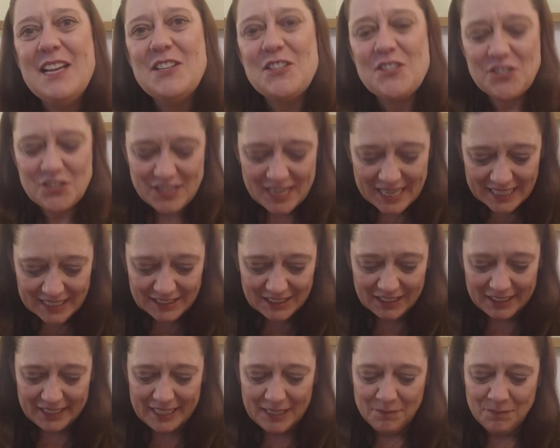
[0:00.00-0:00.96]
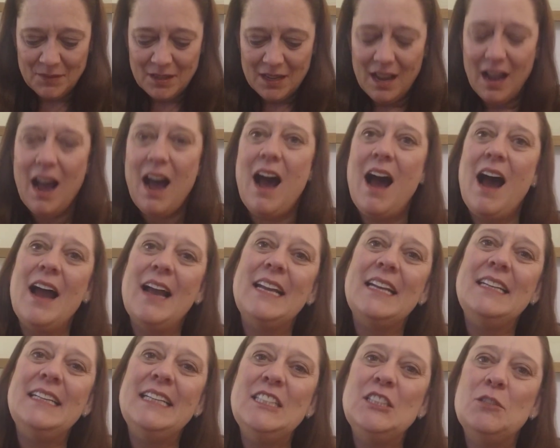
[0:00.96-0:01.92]
Secondly, I
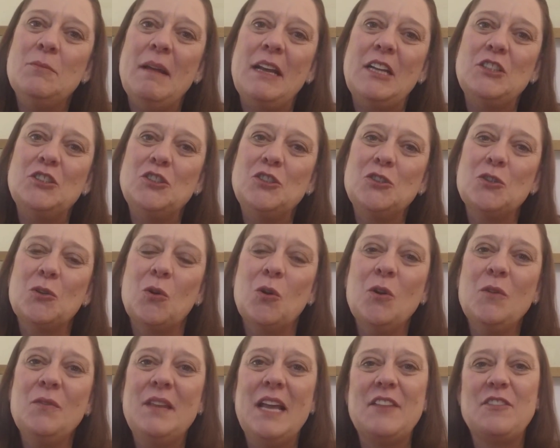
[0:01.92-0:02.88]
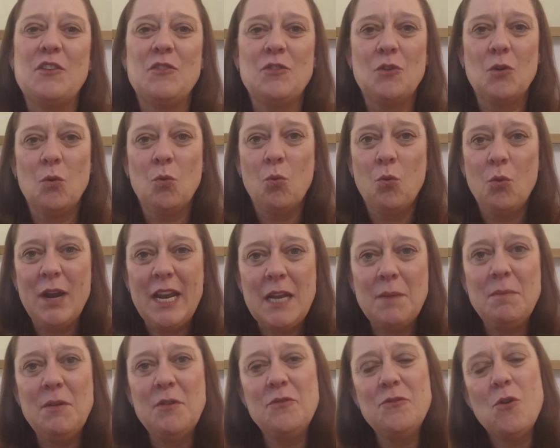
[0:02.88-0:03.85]
need to make sure that the
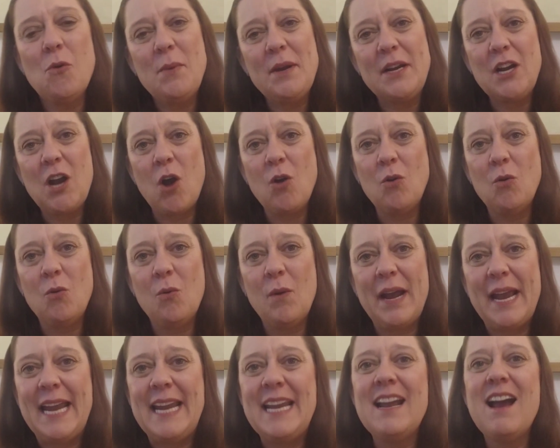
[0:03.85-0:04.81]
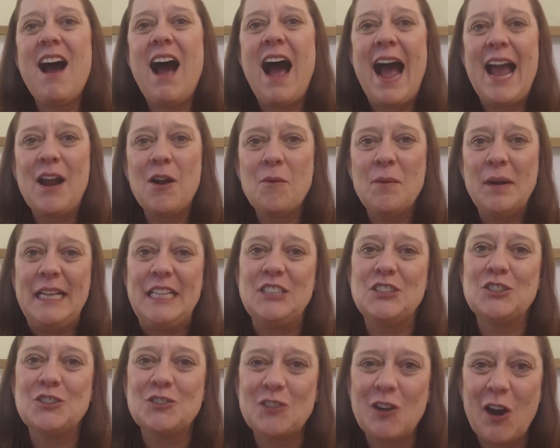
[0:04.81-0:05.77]
week before we go away, I already
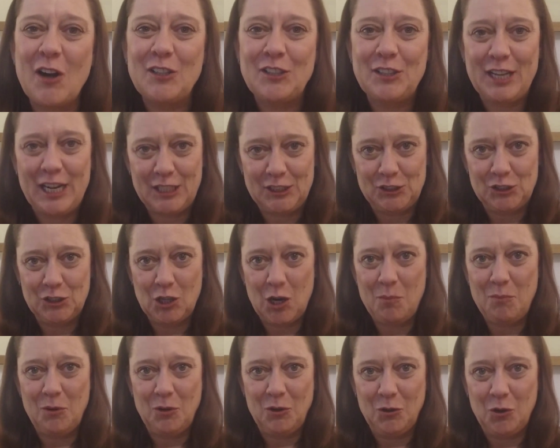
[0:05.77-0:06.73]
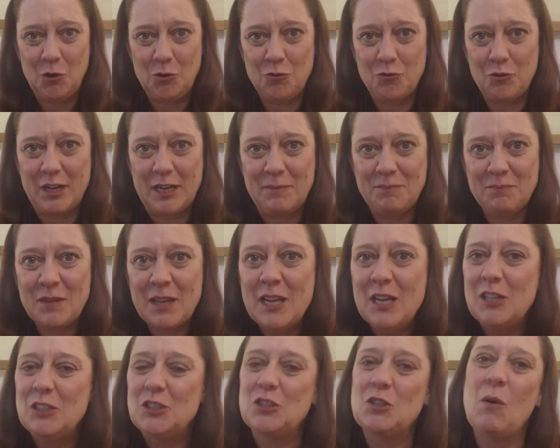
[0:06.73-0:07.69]
start catching up on laundry.
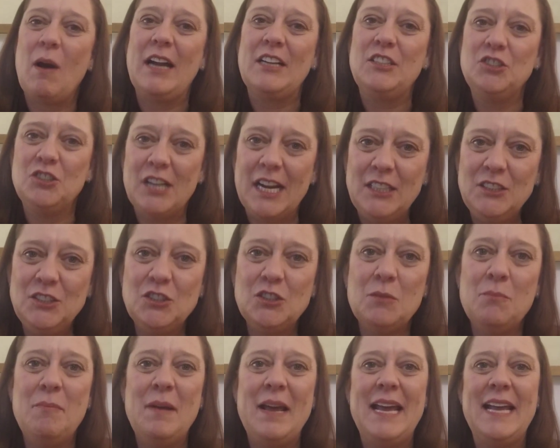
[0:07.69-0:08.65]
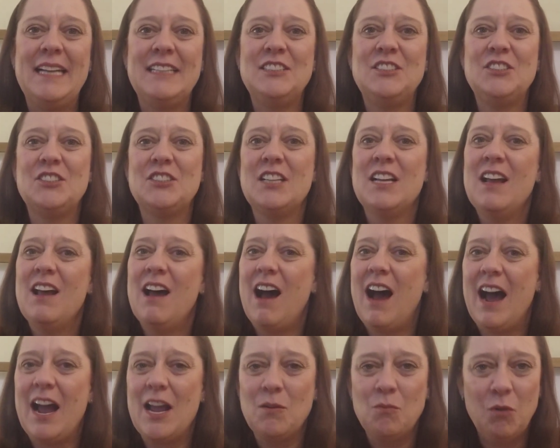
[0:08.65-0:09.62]
So I change the beds,
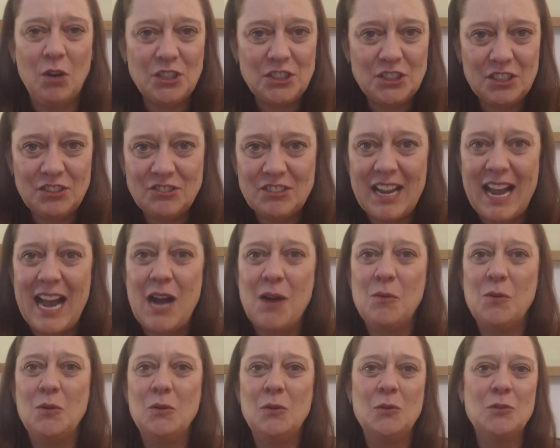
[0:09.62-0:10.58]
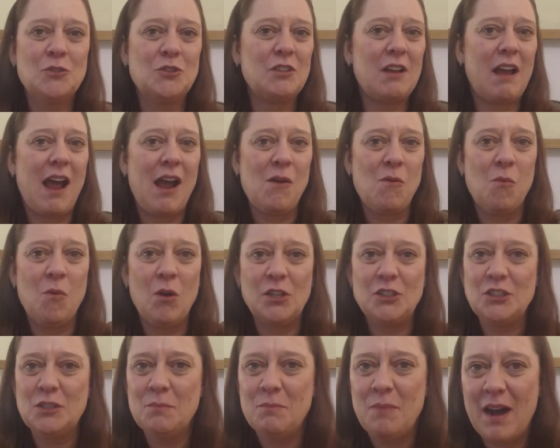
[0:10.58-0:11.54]
I wash the towels, I
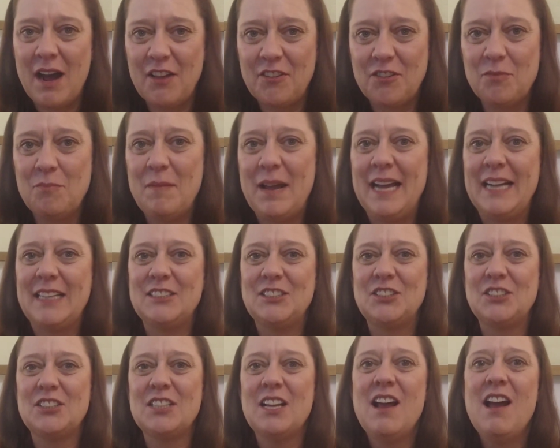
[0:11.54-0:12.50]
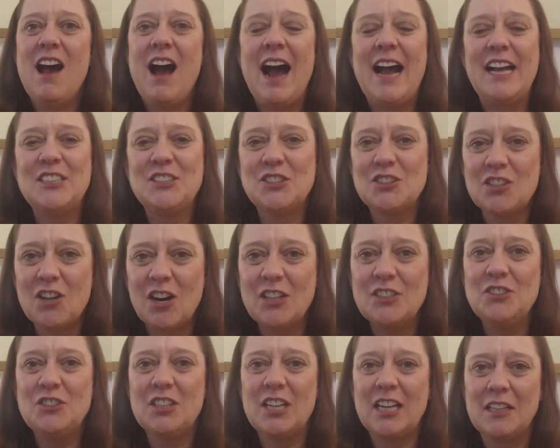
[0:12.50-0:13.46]
wash the bath mats. I
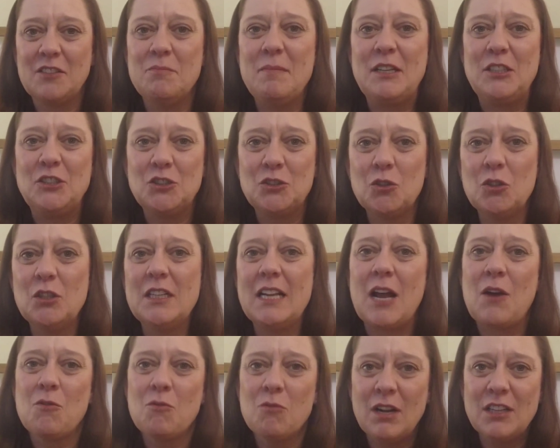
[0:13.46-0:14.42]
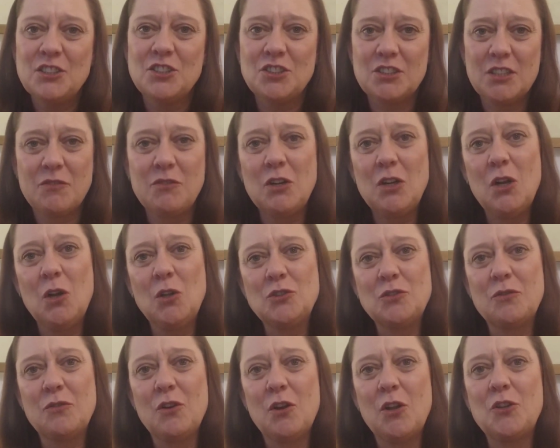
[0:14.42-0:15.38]
start to kind of make sure that I run several loads
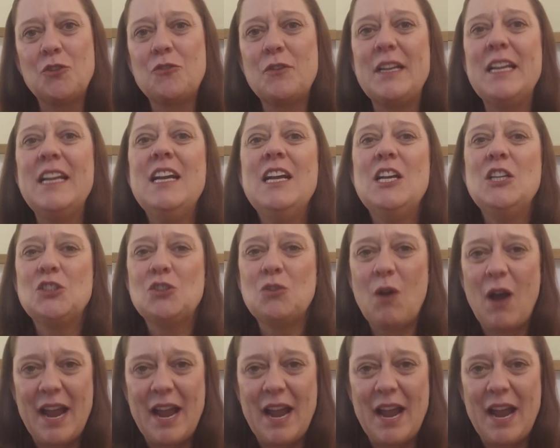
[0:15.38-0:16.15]
of laundry so